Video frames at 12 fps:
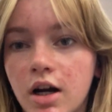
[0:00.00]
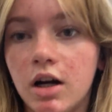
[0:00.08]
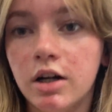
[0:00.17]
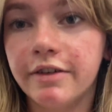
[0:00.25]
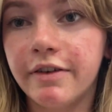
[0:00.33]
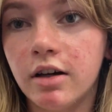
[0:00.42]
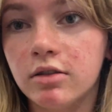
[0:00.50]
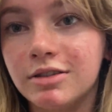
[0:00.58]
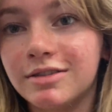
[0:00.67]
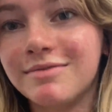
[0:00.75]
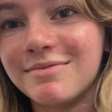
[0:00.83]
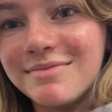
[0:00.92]
I already found
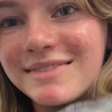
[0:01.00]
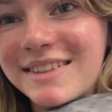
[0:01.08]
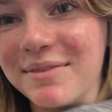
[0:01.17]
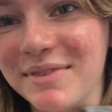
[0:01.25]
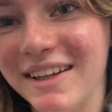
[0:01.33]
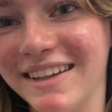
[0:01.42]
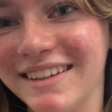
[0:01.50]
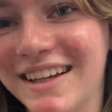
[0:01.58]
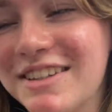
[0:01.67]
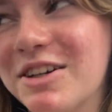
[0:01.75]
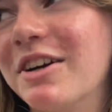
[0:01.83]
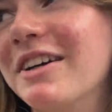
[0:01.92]
something
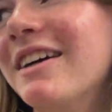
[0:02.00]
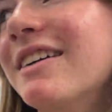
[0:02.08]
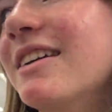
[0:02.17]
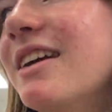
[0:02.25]
at Target.